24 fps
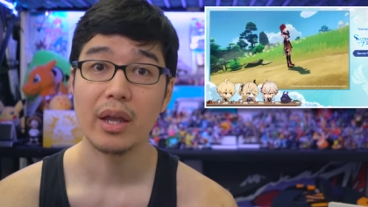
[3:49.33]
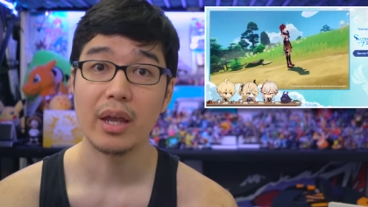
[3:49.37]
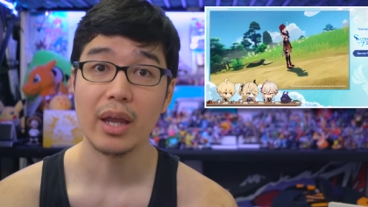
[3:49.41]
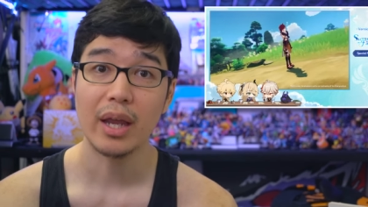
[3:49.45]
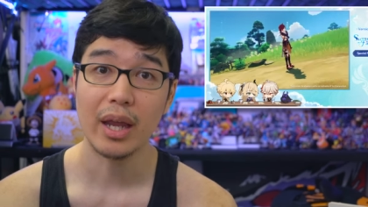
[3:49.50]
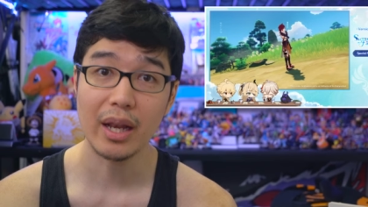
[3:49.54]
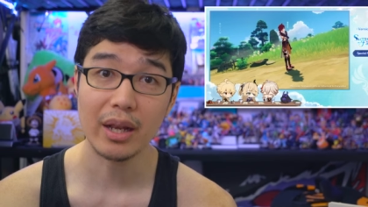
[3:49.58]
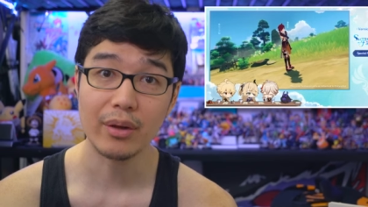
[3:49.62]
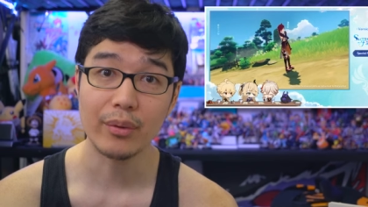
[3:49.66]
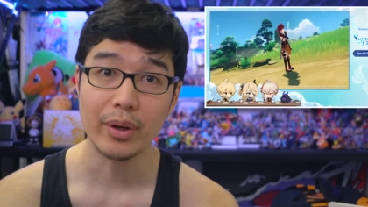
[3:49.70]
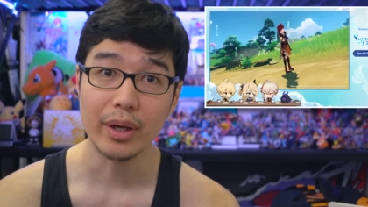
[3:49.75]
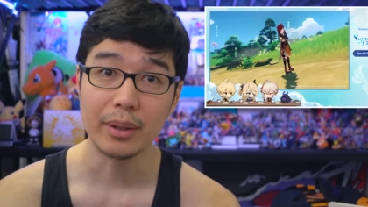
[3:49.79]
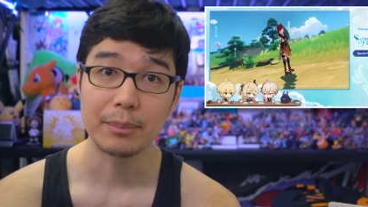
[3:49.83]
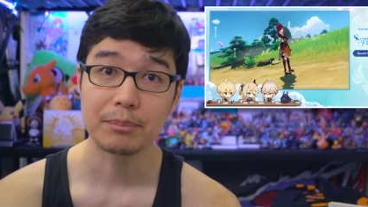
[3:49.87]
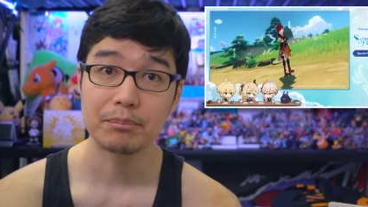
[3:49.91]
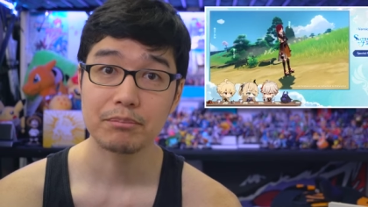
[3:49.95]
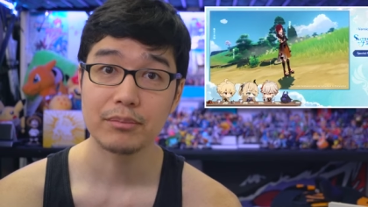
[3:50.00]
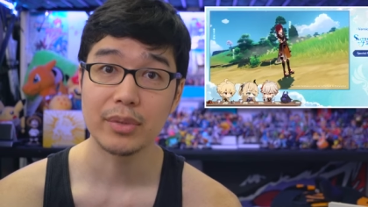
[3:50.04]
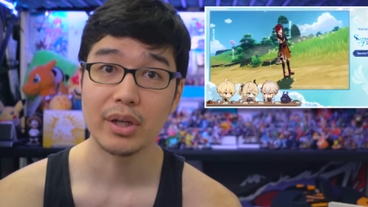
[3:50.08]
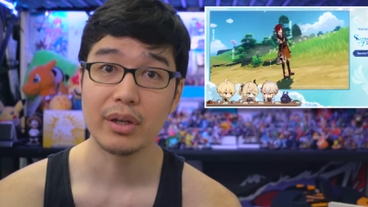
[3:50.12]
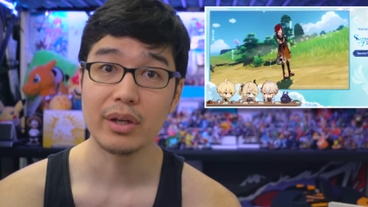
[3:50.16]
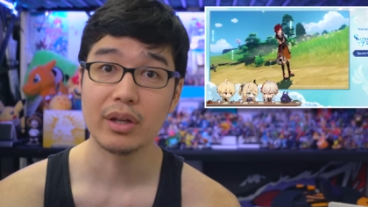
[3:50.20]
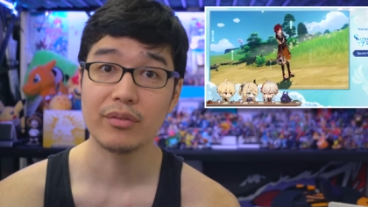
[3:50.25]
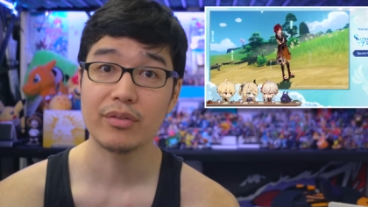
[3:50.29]
Anyway,
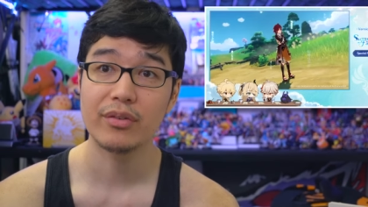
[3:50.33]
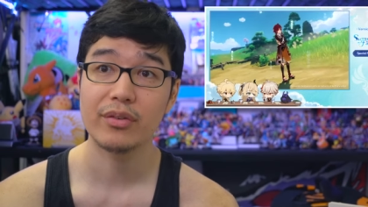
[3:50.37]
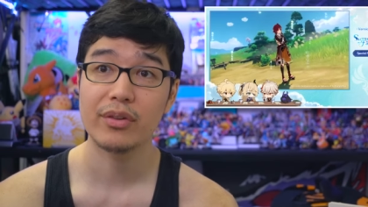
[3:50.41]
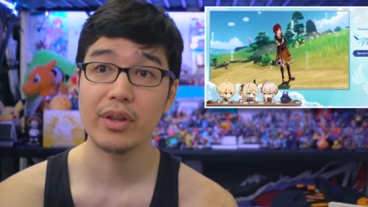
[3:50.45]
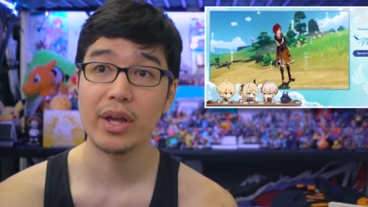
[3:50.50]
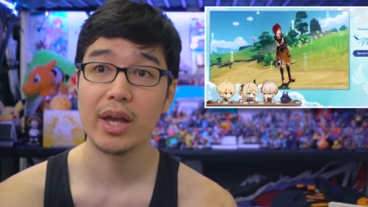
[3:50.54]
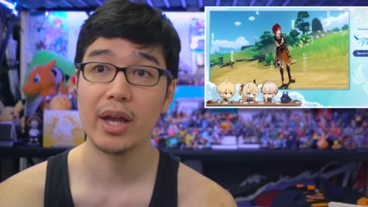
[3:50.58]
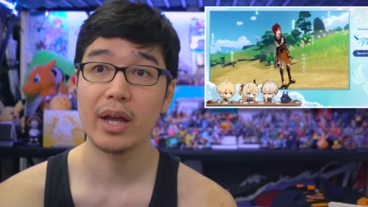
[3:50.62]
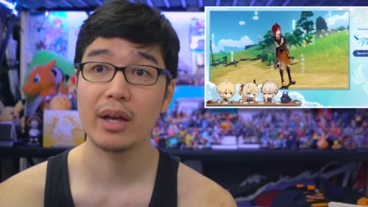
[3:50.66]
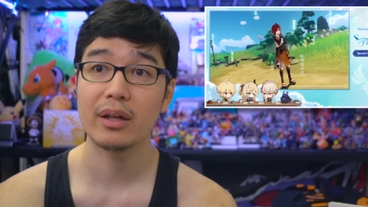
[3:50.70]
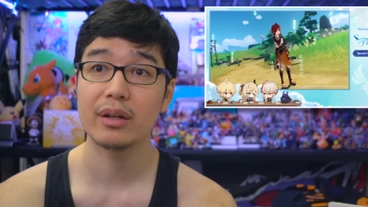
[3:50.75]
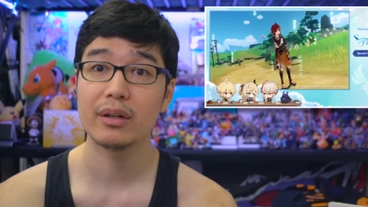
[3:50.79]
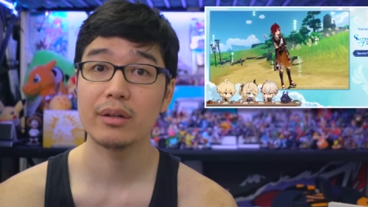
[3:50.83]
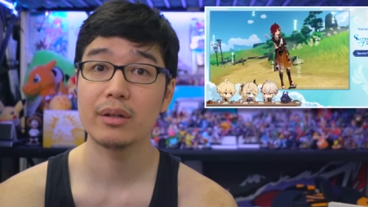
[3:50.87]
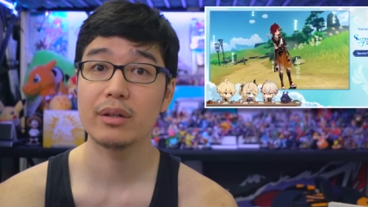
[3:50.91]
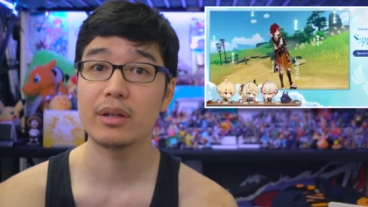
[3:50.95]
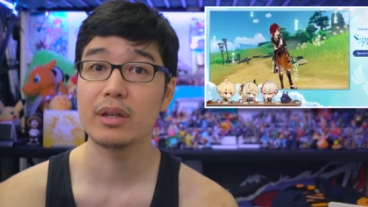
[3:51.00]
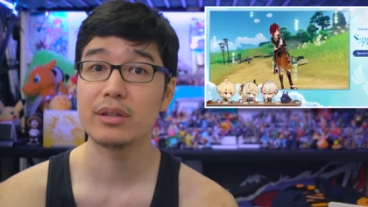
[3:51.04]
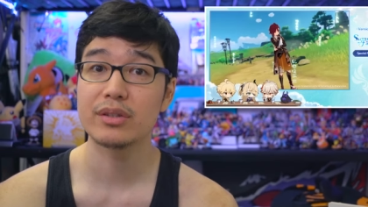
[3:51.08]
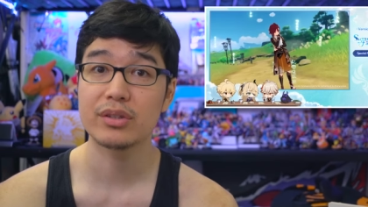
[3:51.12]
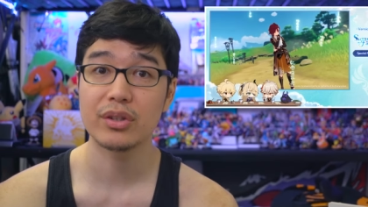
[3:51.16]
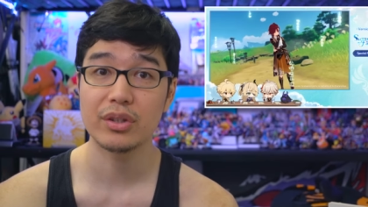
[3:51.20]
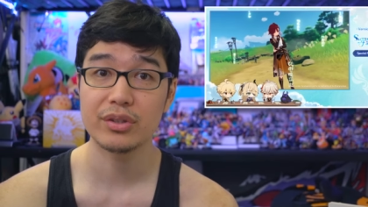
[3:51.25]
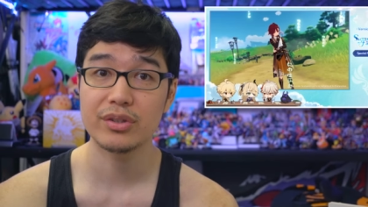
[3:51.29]
enough of that.
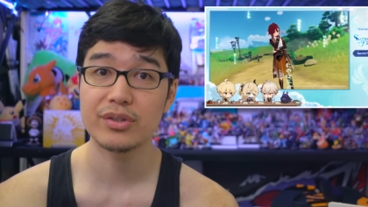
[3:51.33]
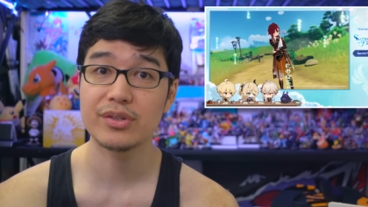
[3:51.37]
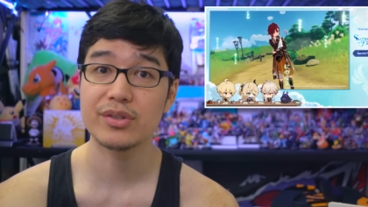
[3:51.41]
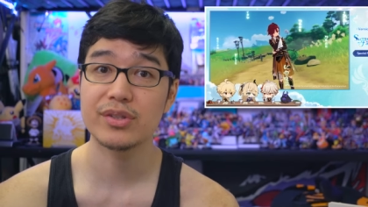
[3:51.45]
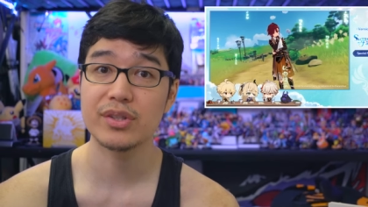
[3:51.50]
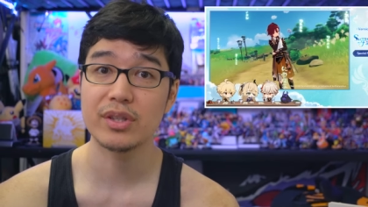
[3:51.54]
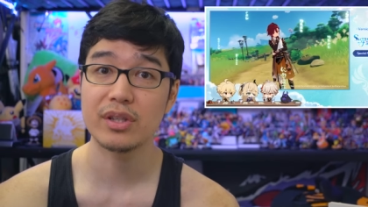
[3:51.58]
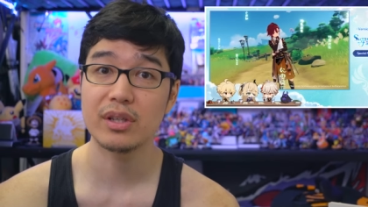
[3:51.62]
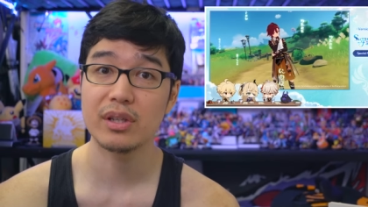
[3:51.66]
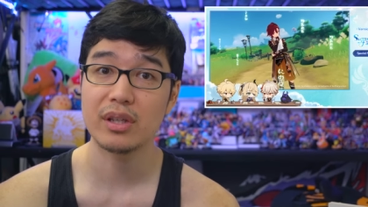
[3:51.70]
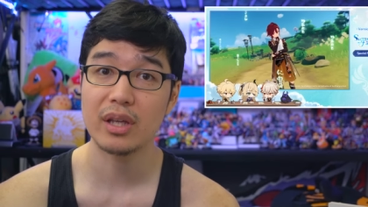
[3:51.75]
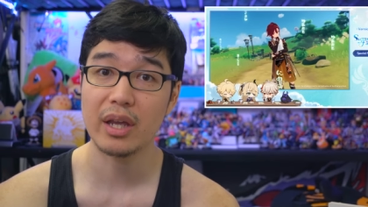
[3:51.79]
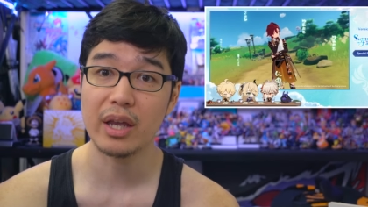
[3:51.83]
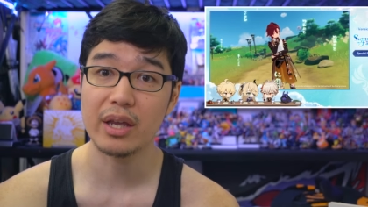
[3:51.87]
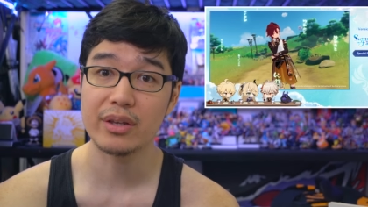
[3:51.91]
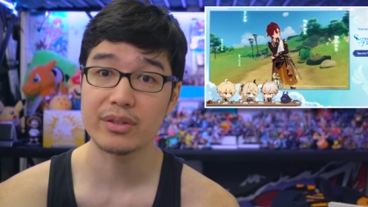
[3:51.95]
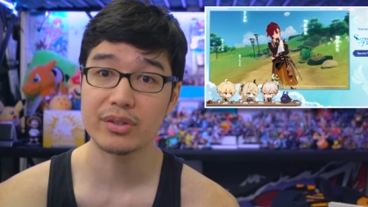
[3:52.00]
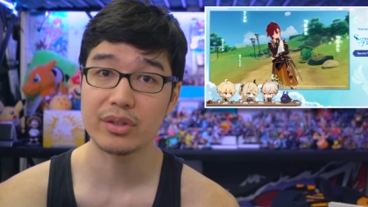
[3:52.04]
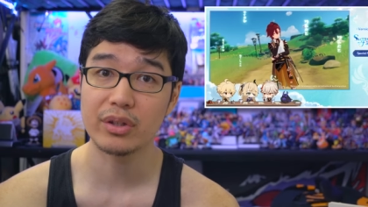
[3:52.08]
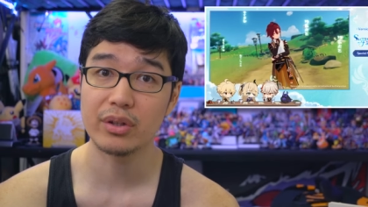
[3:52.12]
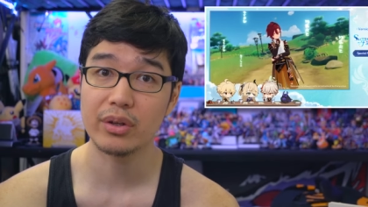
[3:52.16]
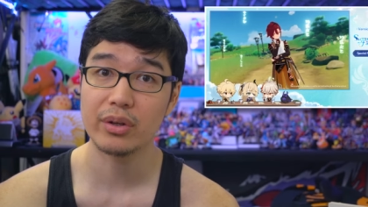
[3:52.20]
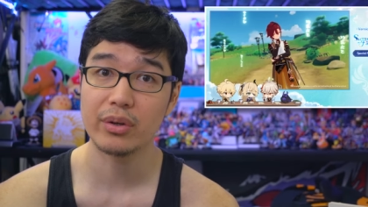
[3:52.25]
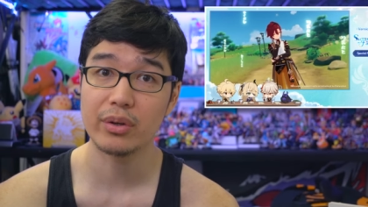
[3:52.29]
It's good to see
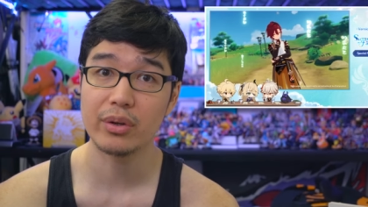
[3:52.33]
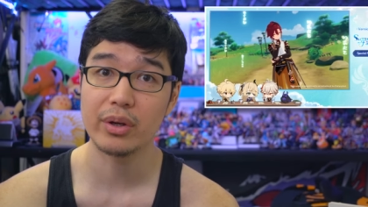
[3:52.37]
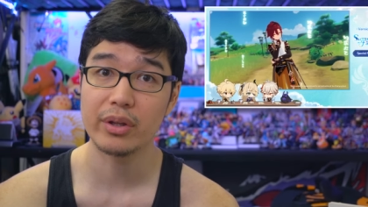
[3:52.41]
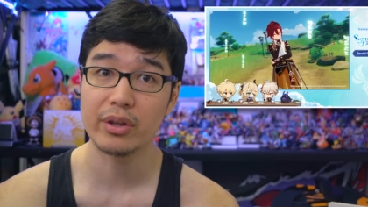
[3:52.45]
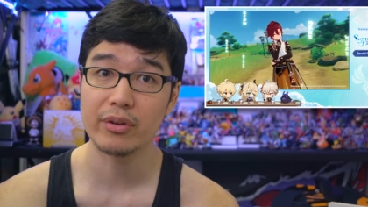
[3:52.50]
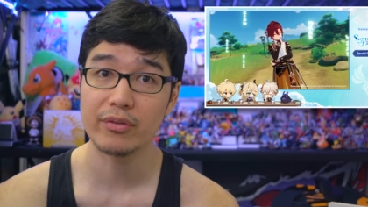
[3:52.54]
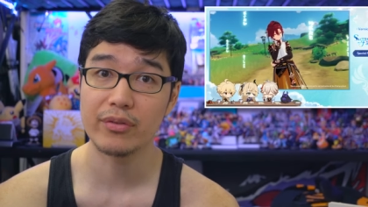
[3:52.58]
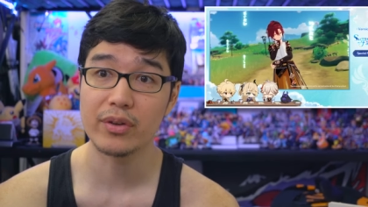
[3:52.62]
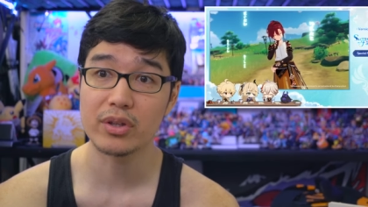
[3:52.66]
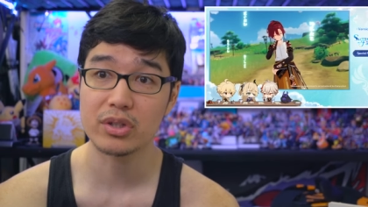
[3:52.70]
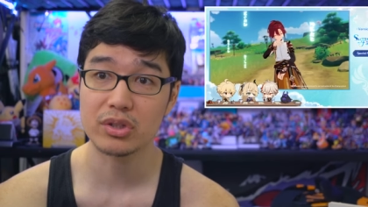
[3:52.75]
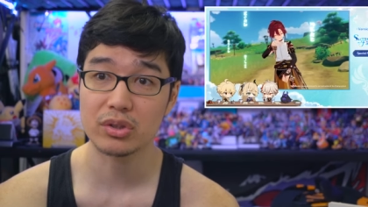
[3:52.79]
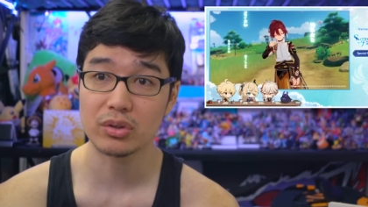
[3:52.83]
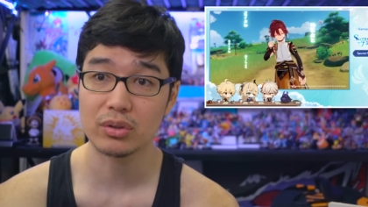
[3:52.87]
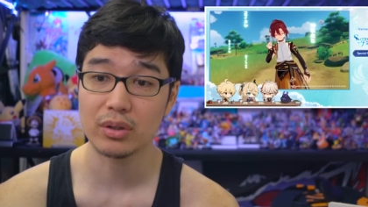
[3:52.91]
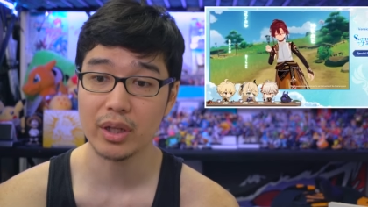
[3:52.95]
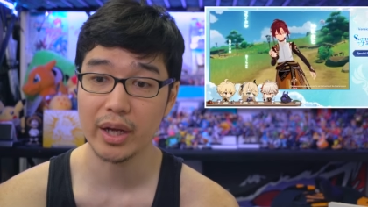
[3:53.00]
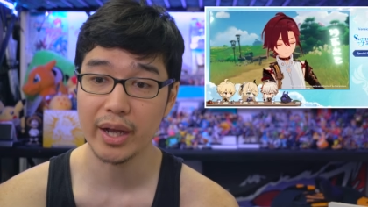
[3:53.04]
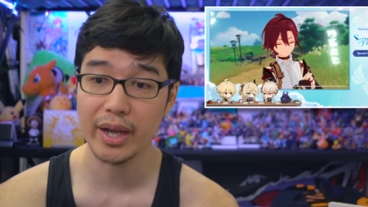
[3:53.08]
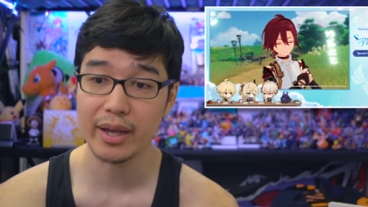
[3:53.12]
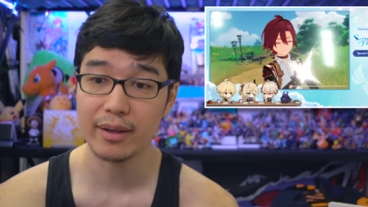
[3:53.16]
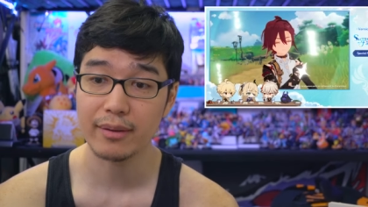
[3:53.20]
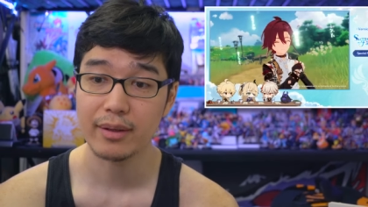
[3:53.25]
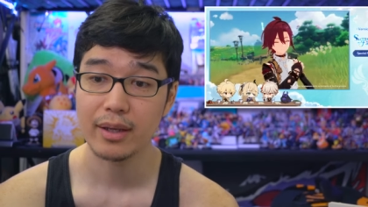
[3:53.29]
Heizou in official
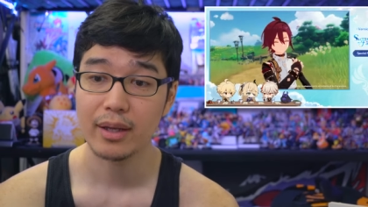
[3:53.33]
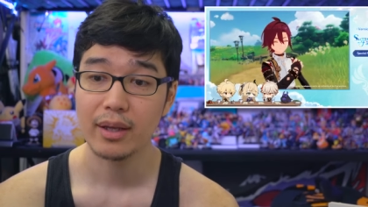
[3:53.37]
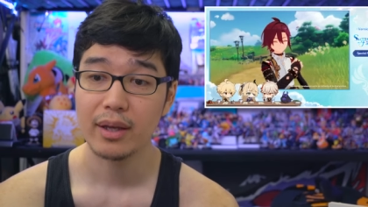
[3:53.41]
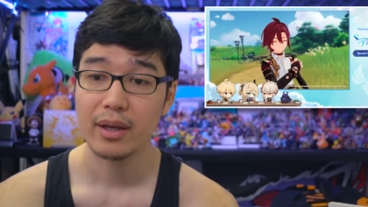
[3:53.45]
light